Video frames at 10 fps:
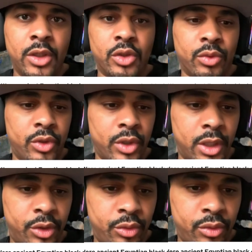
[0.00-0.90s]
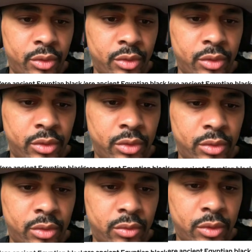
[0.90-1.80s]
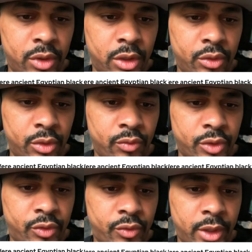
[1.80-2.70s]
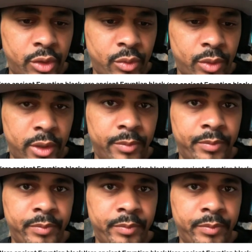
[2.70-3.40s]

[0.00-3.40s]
So we're gonna get through it straight away.